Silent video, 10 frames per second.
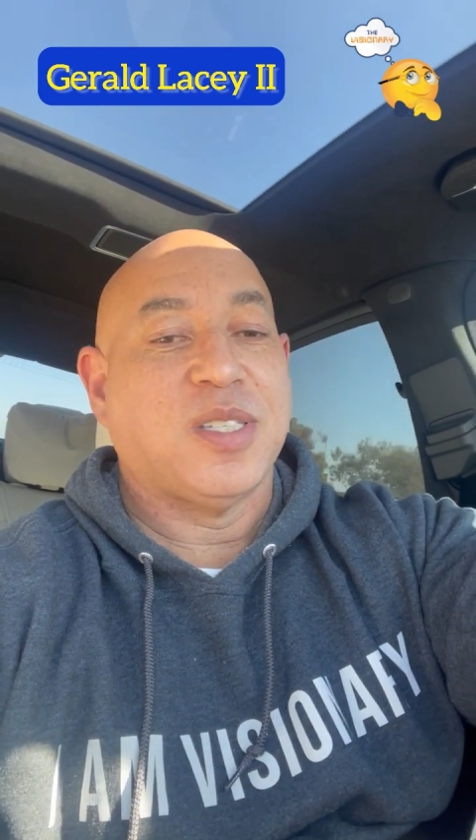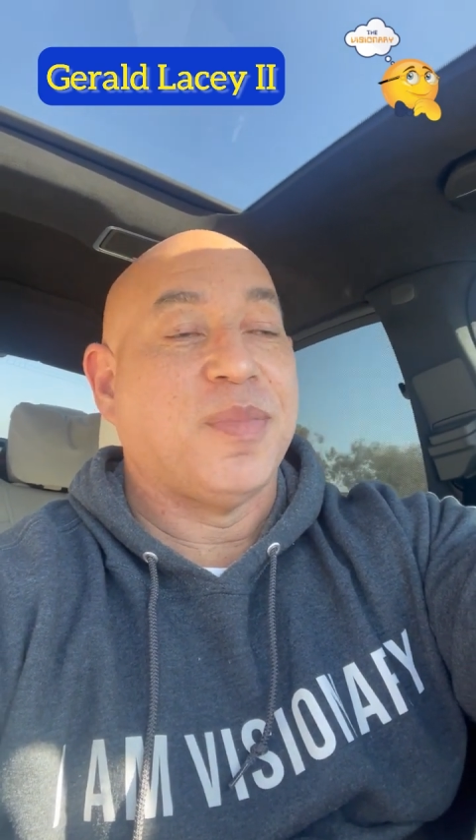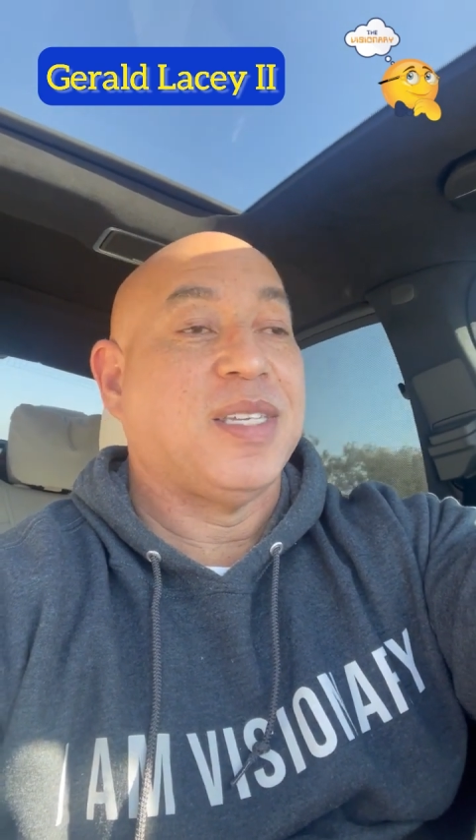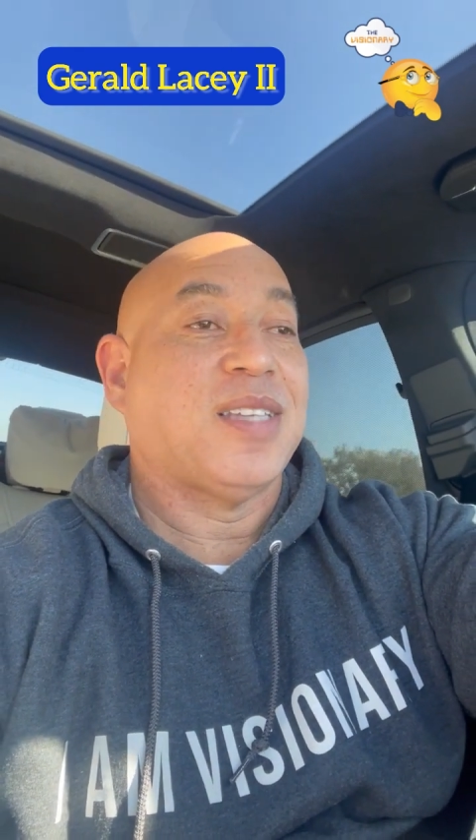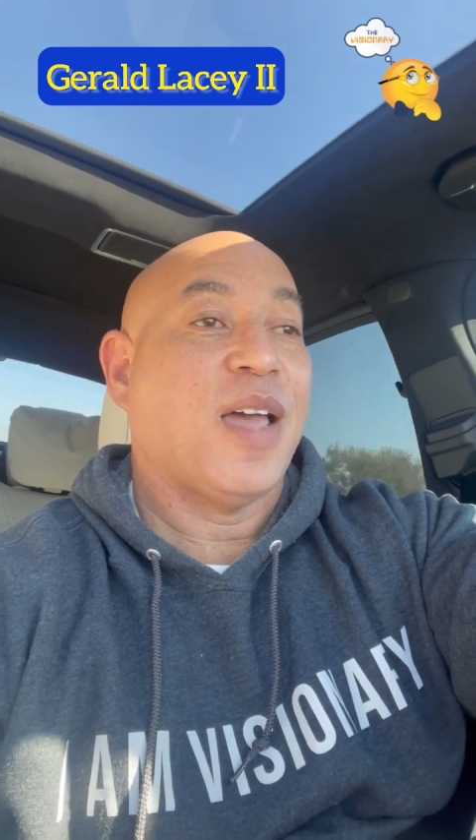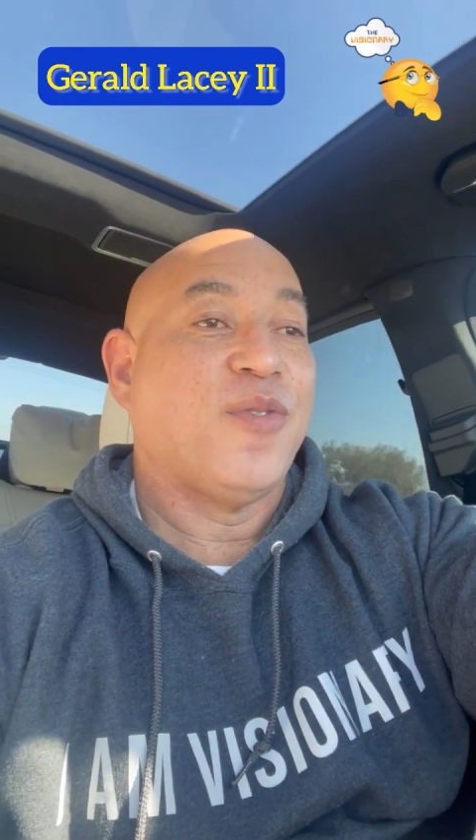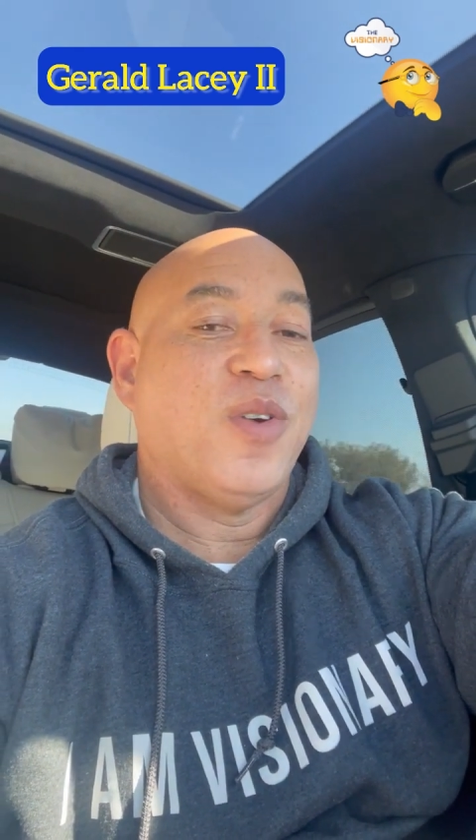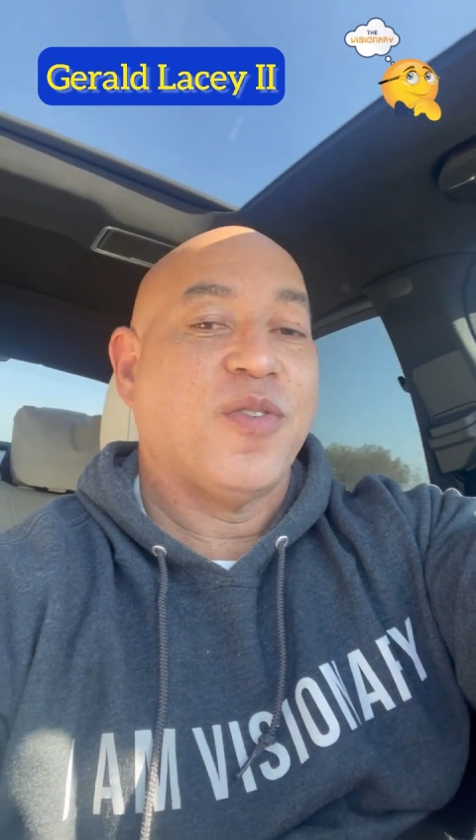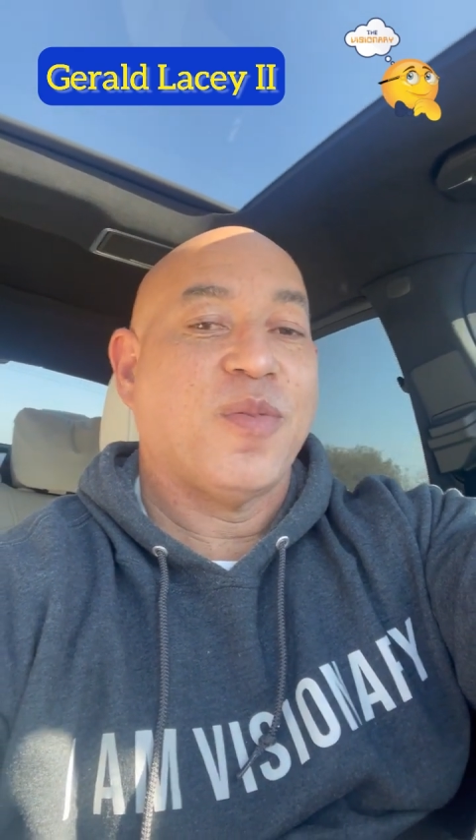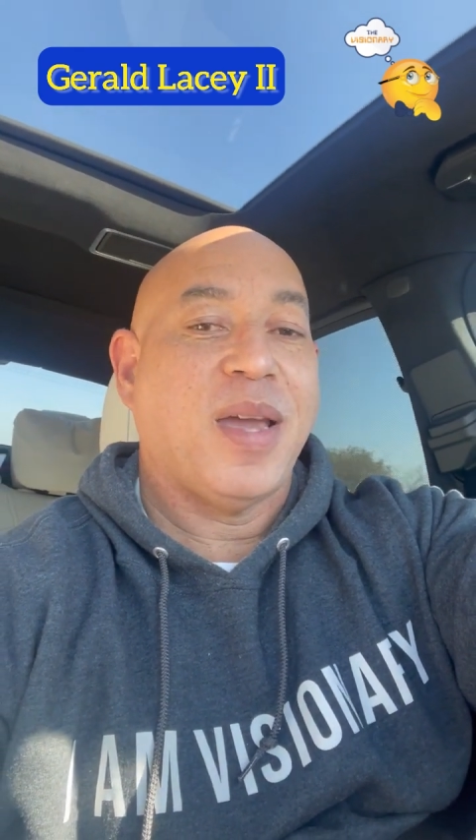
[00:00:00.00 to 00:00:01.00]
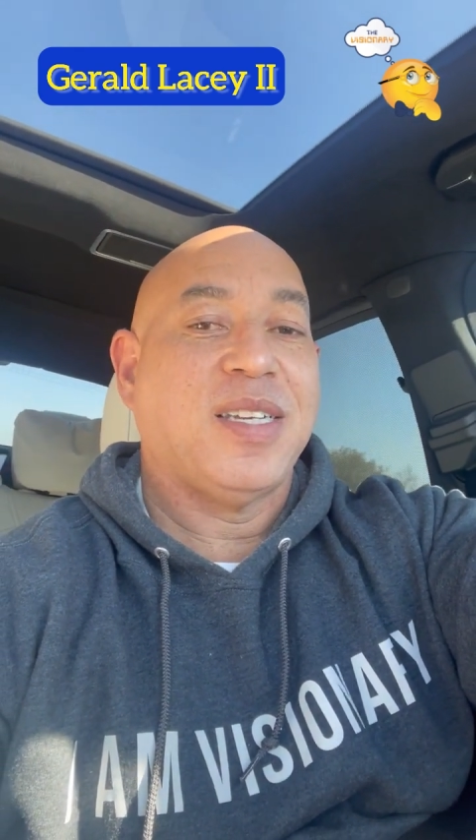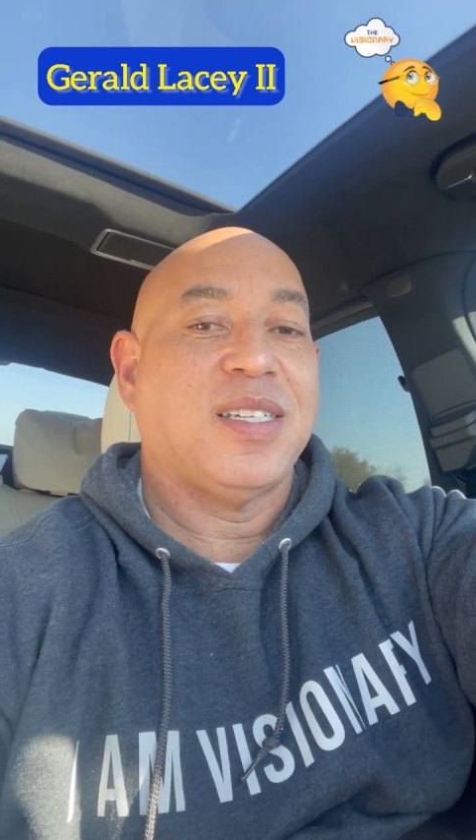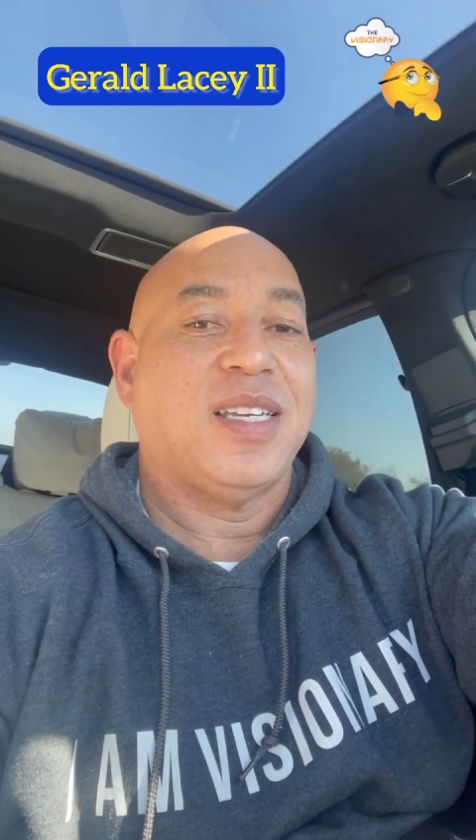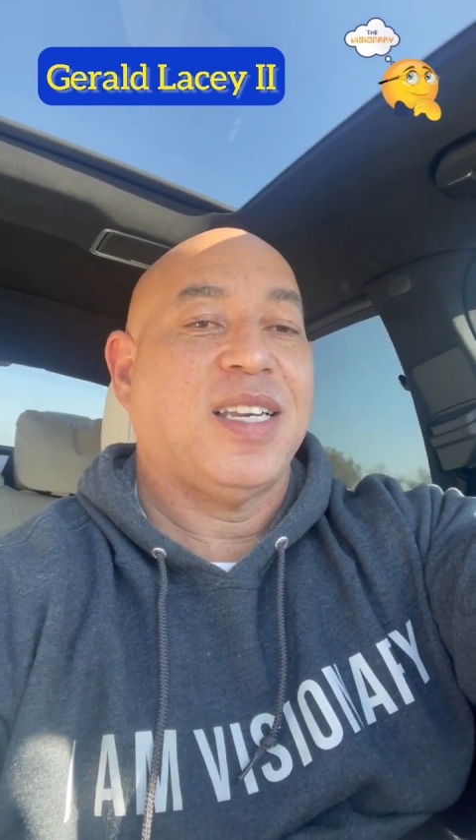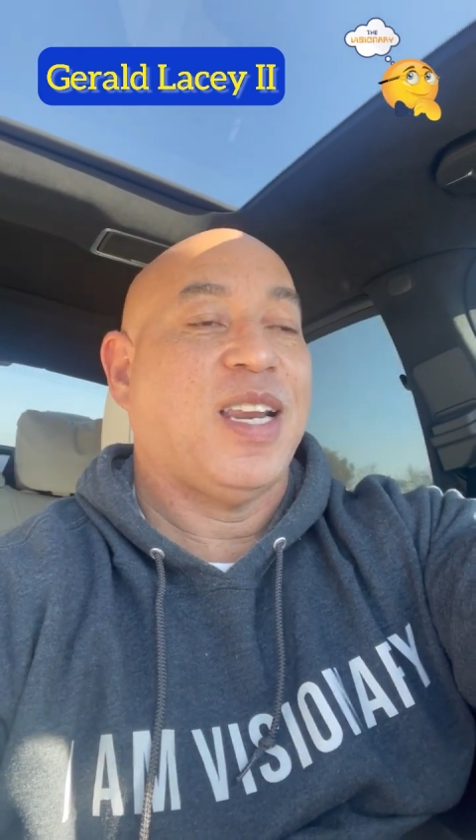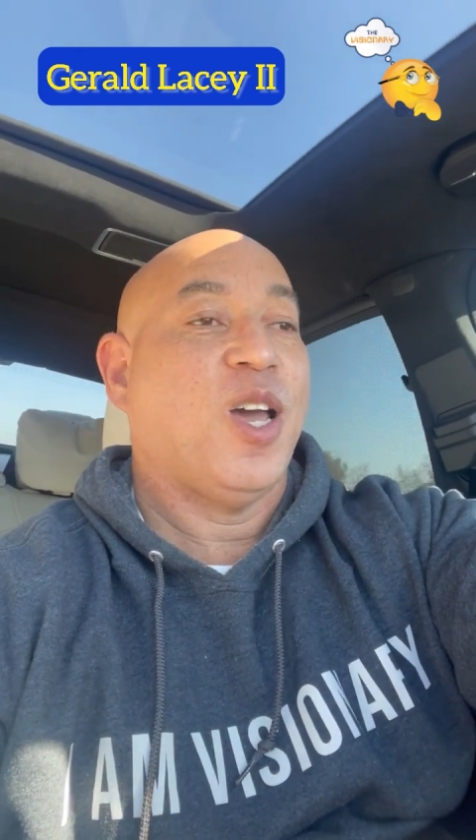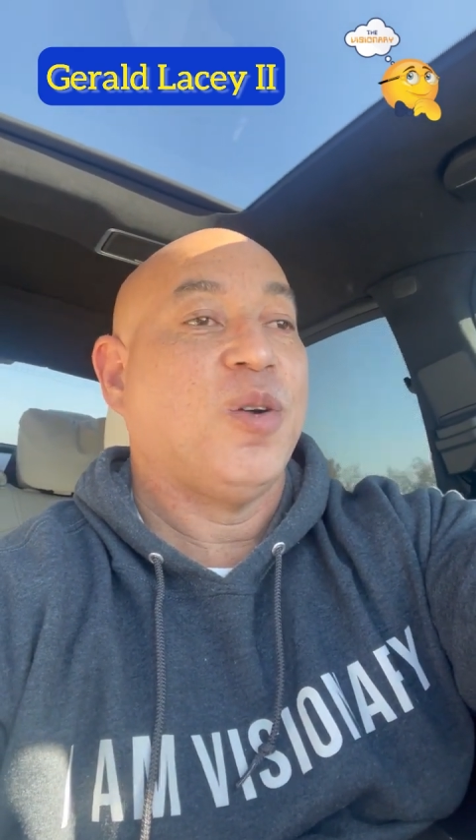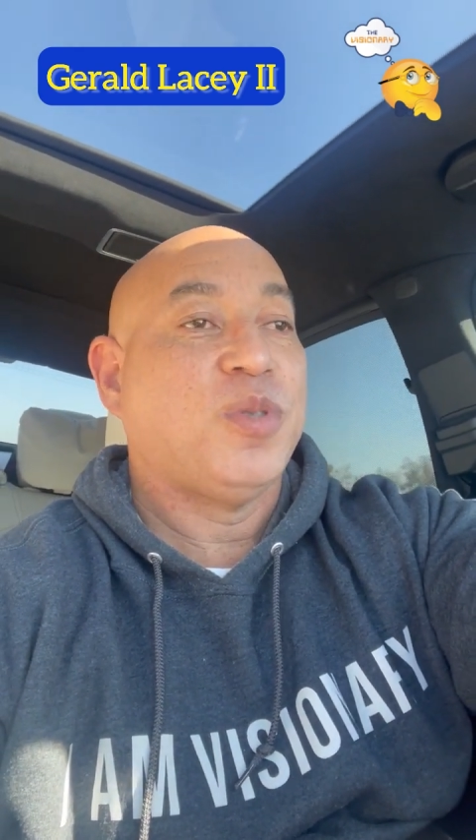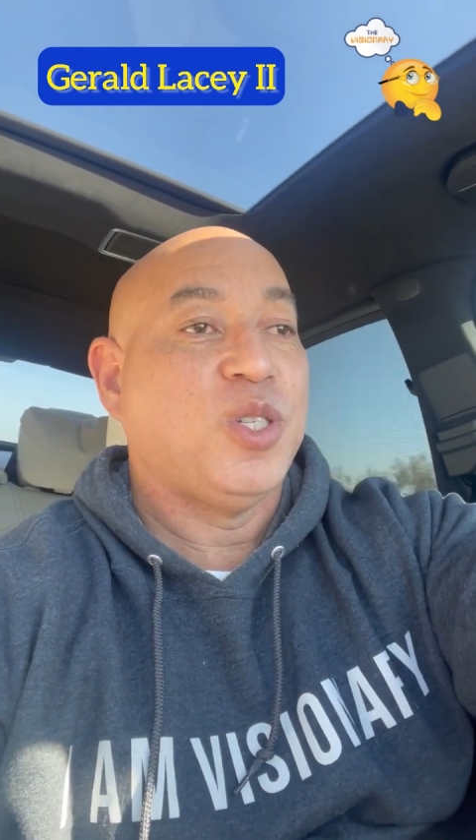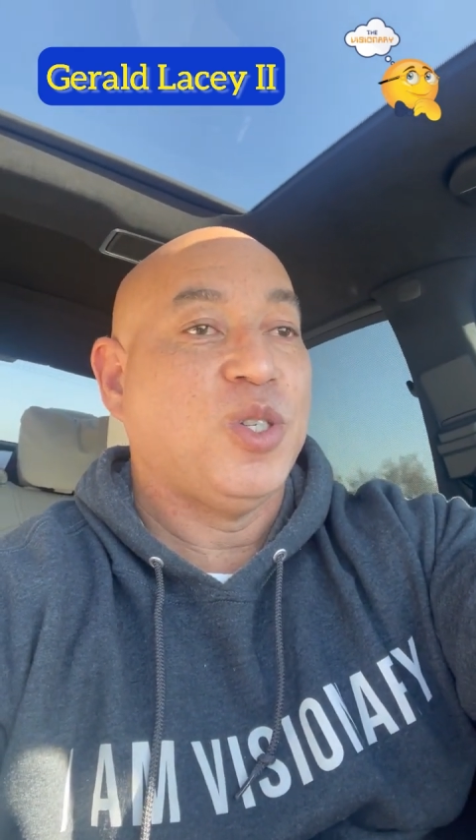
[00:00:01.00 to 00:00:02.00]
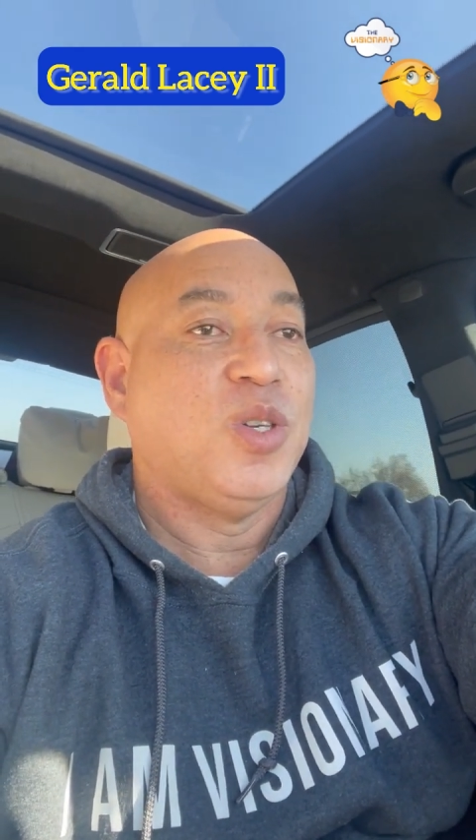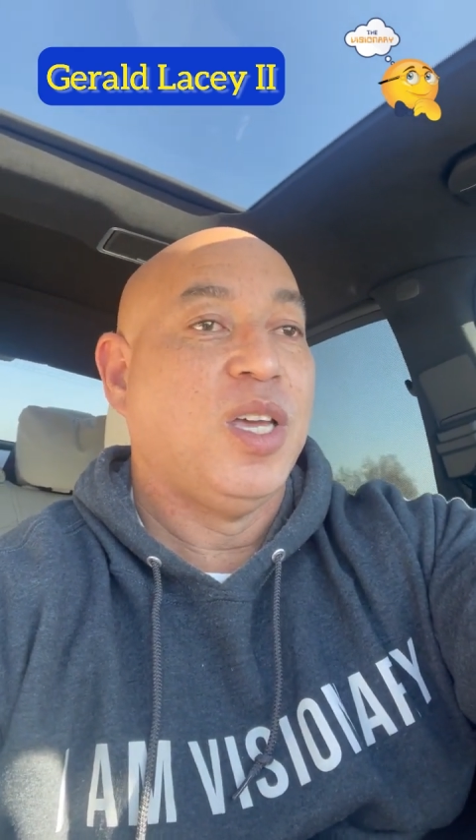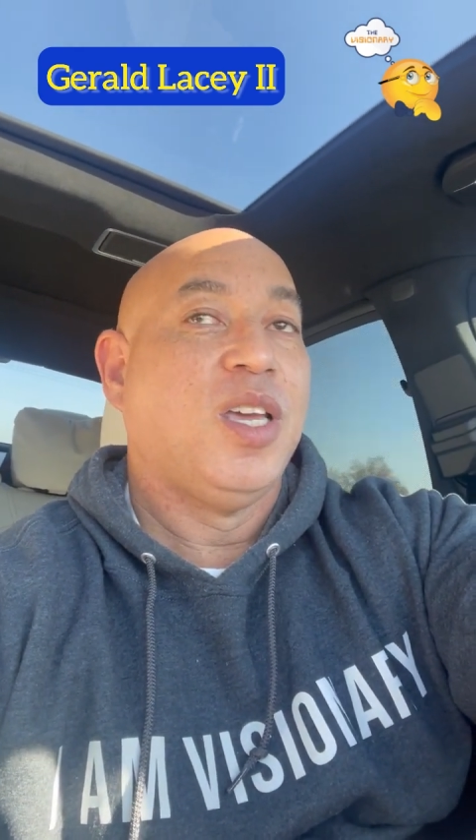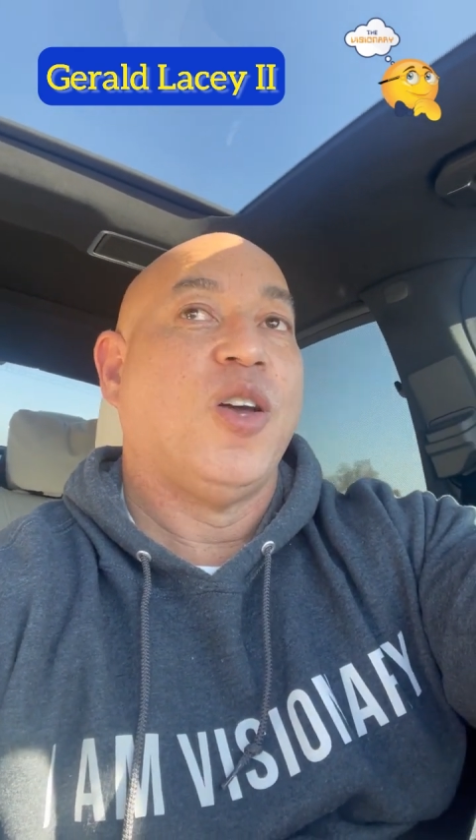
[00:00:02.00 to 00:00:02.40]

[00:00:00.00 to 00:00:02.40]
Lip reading: some insightful information and helps you